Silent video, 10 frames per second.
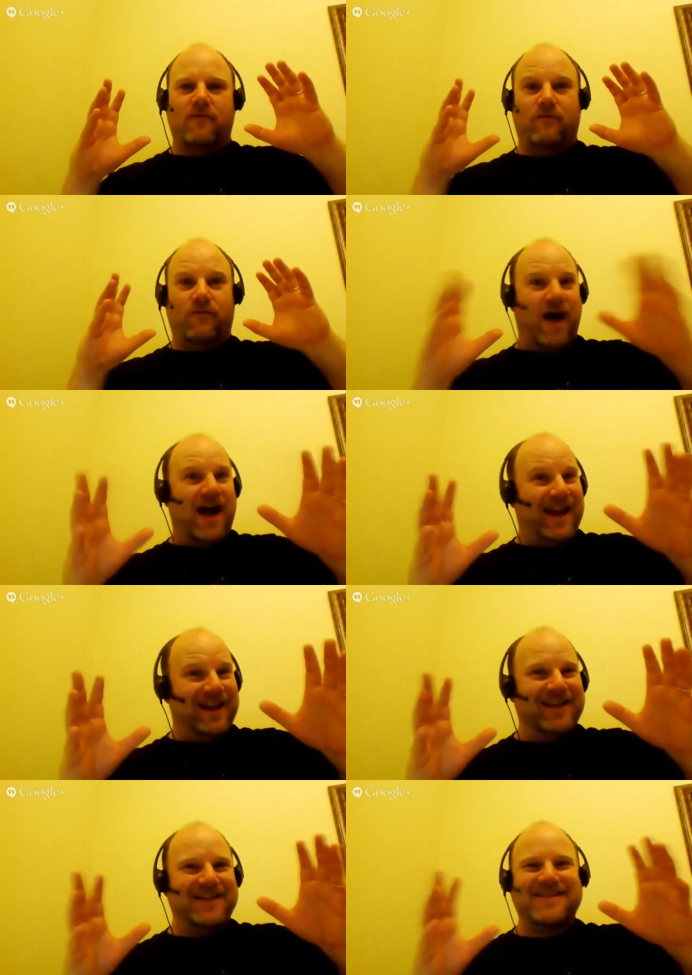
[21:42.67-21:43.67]

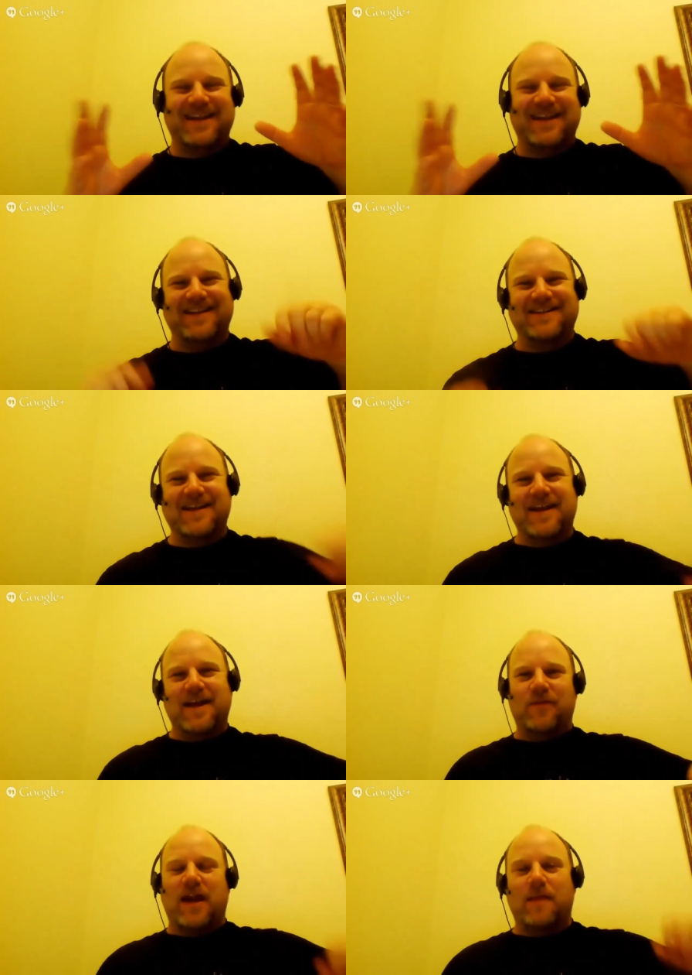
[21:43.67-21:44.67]
violent scenes
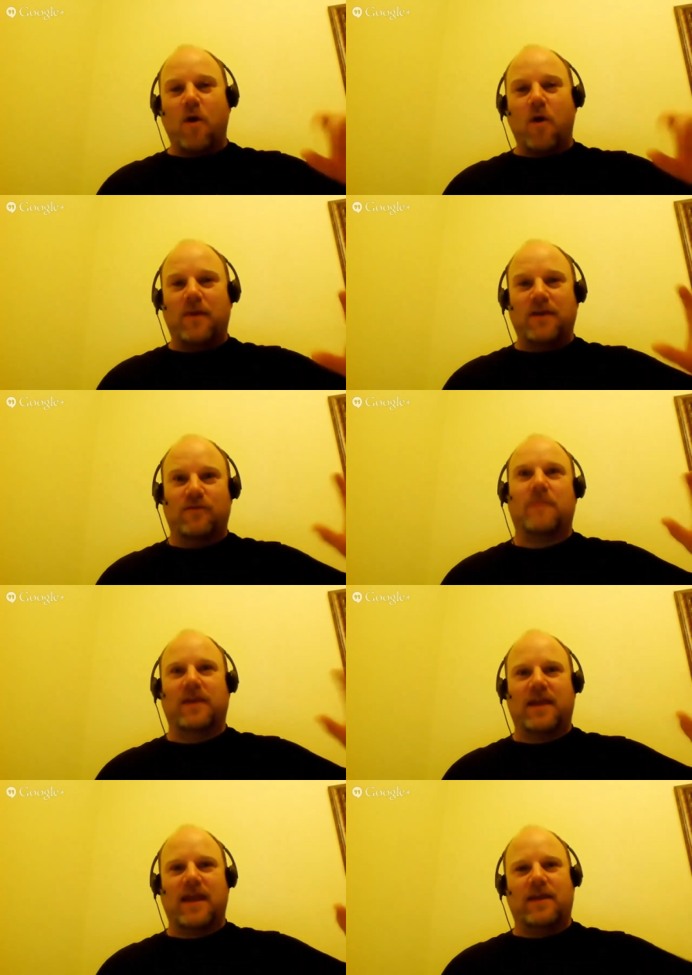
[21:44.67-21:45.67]
that I'm hoping to
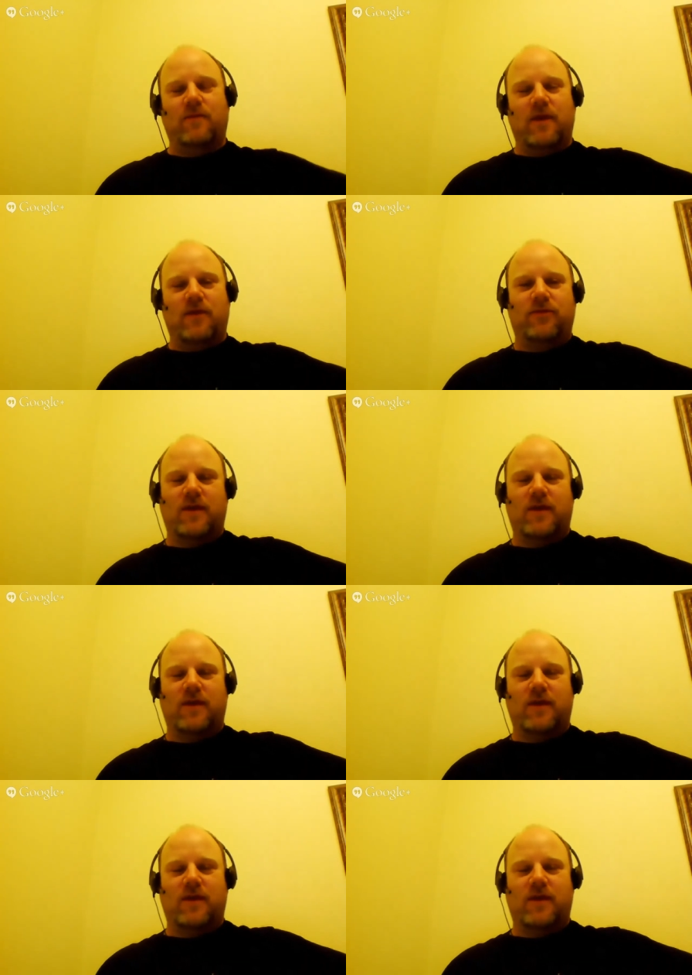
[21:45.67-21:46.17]
replicate with